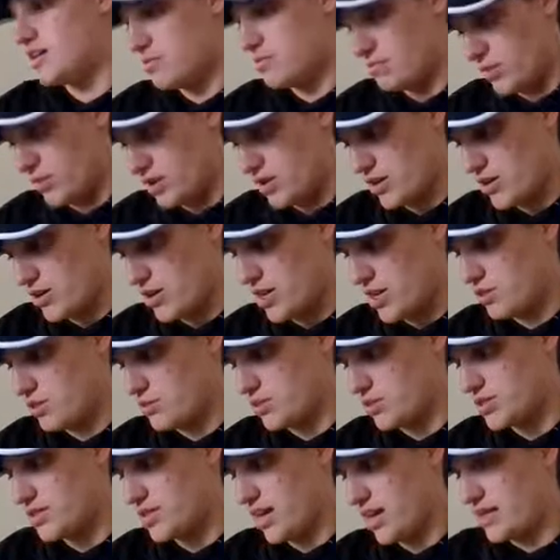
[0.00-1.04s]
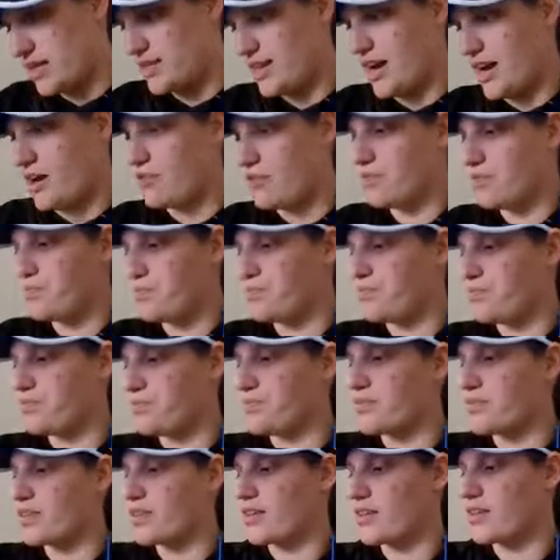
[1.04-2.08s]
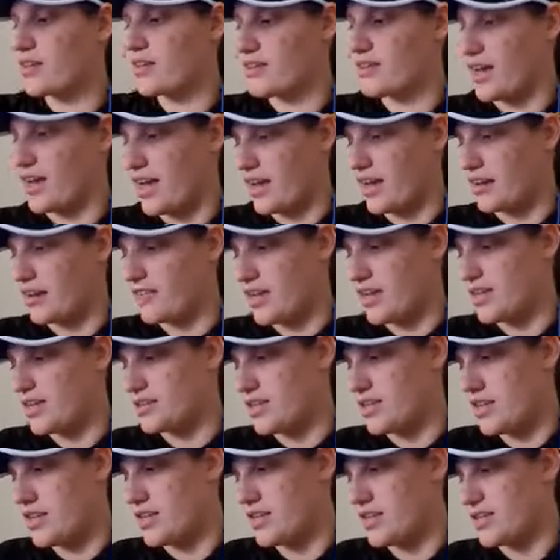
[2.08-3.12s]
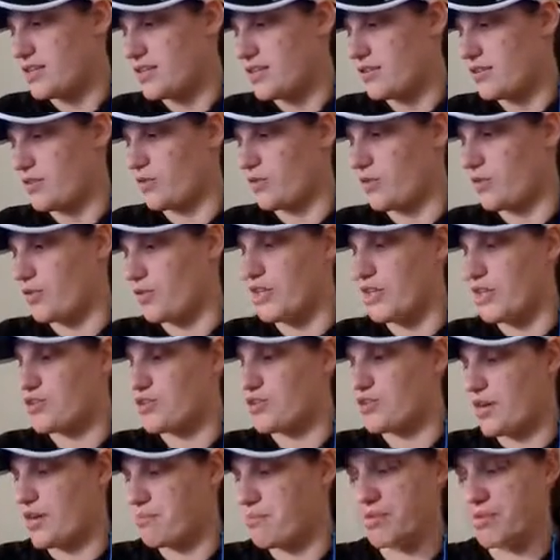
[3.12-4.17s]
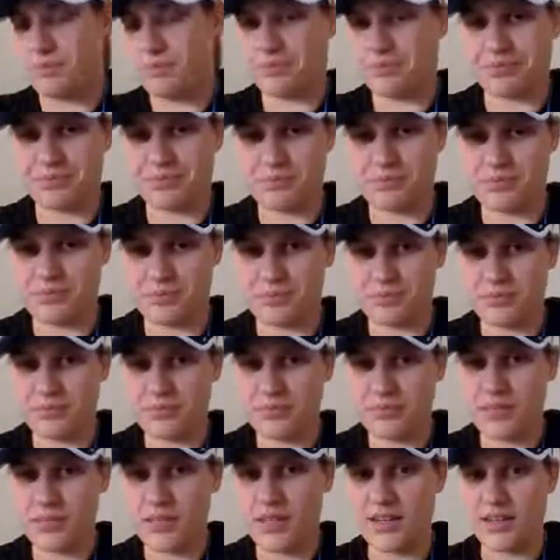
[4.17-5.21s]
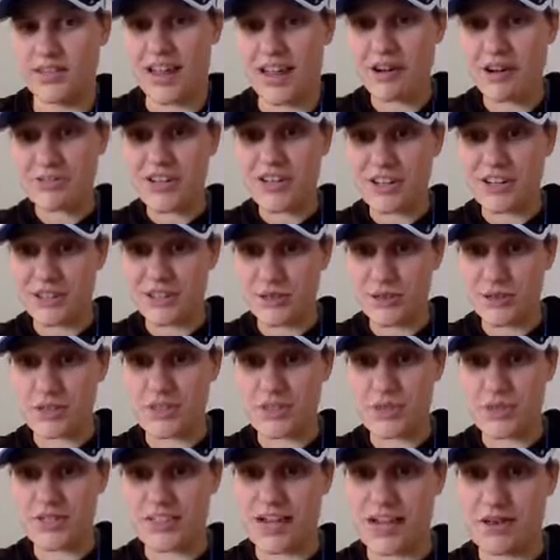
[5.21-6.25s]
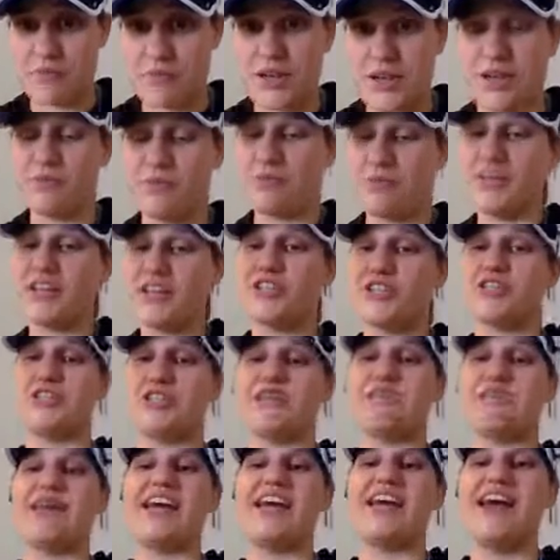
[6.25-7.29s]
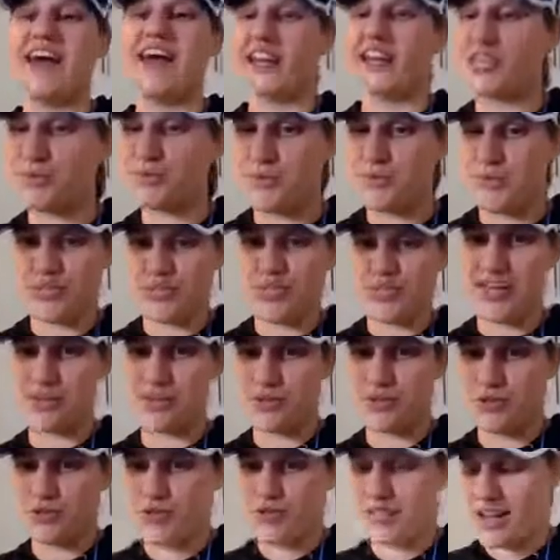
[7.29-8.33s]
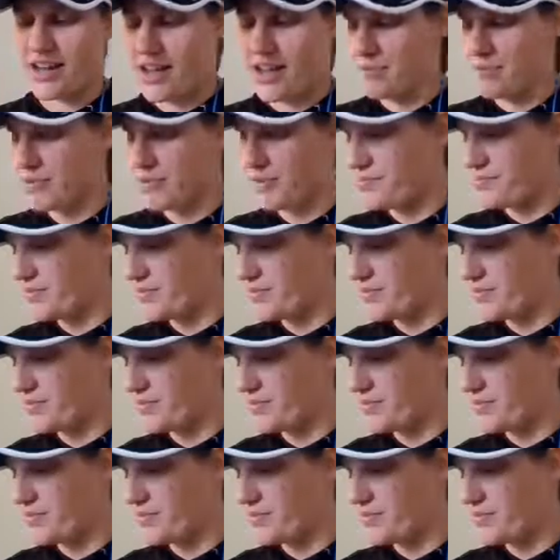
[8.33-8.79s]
Bring your equal sign down. Negative 18 gets a free trip. Now we're down to a two-step, and we should be experts at two-step.